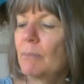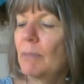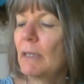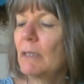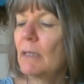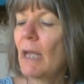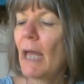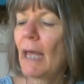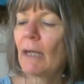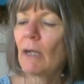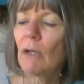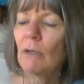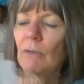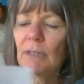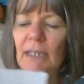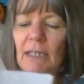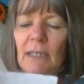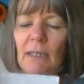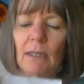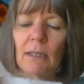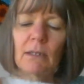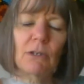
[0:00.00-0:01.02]
But not
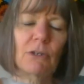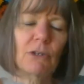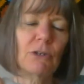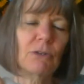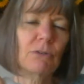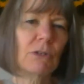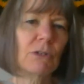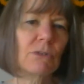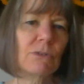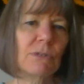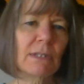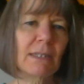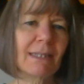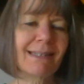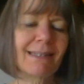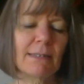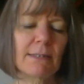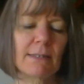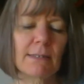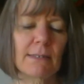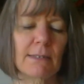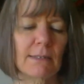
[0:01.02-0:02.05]
only can you use
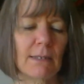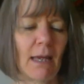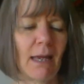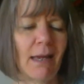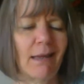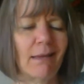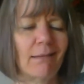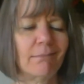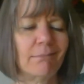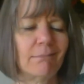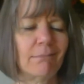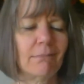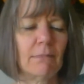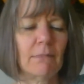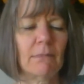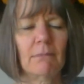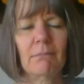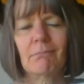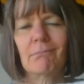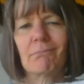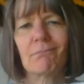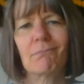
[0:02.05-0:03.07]
these on
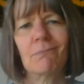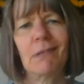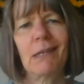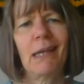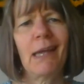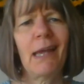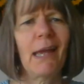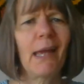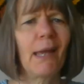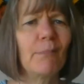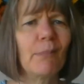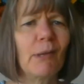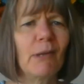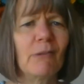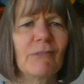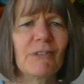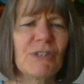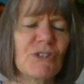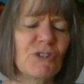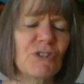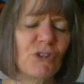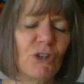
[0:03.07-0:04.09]
the hem of
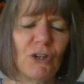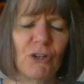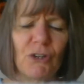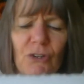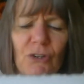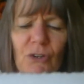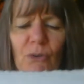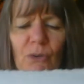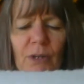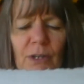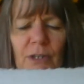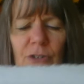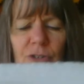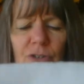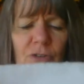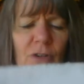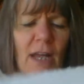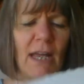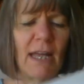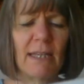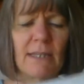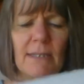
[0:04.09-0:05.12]
a skirt or a
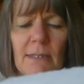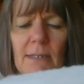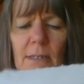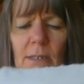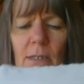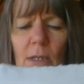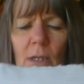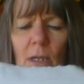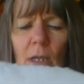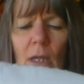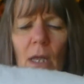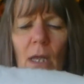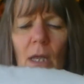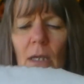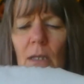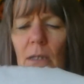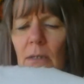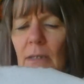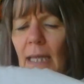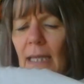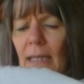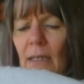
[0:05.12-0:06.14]
dress,
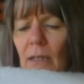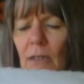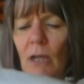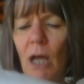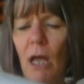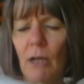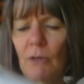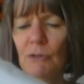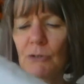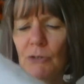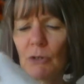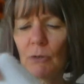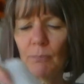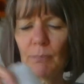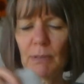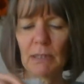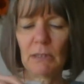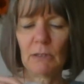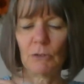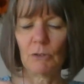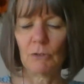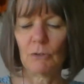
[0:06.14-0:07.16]
they can also
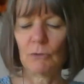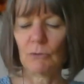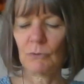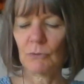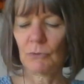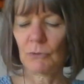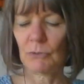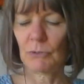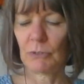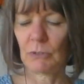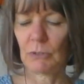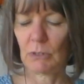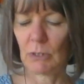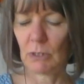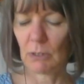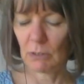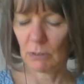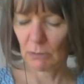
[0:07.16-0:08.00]
be used